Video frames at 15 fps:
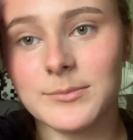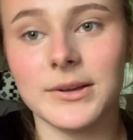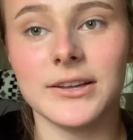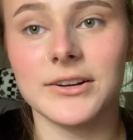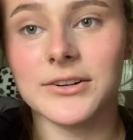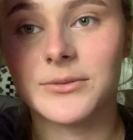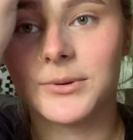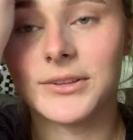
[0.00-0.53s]

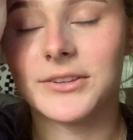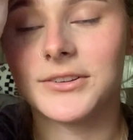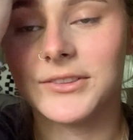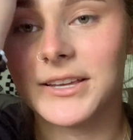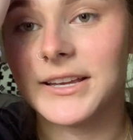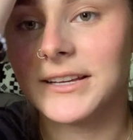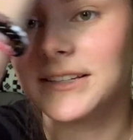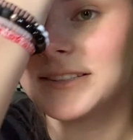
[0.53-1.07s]
matter whether
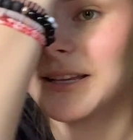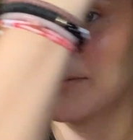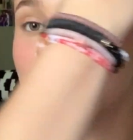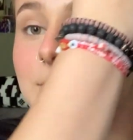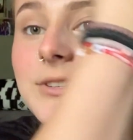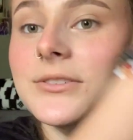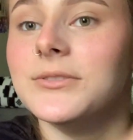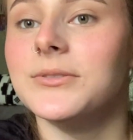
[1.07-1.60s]
they
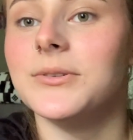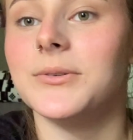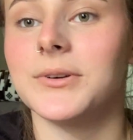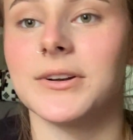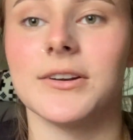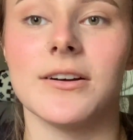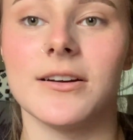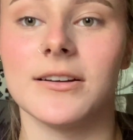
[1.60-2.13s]
accept you or
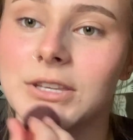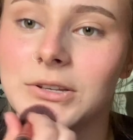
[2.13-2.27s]
not.